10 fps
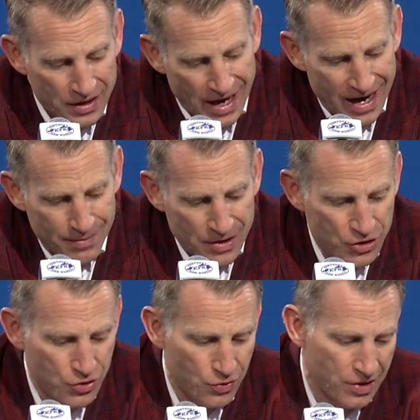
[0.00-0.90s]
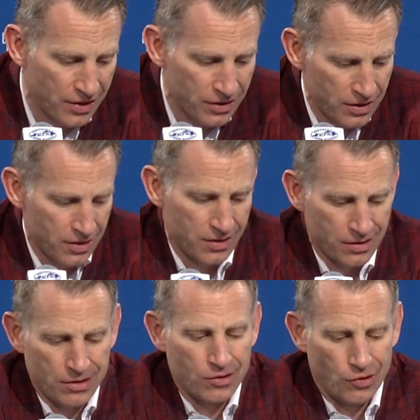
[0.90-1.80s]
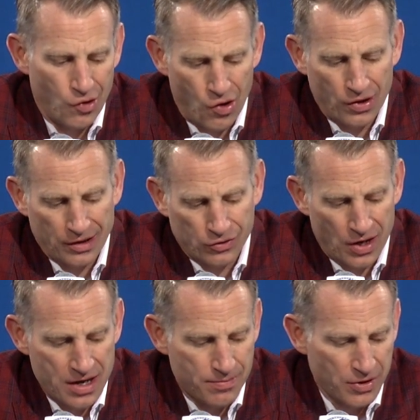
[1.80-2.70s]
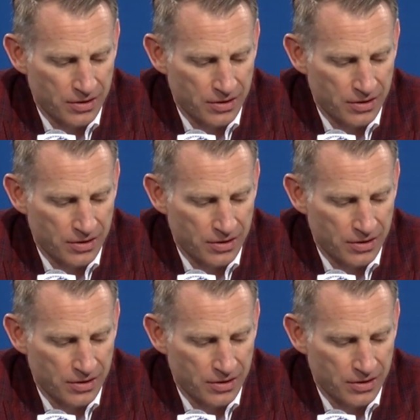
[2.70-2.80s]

and he hadn't been shooting it all that great.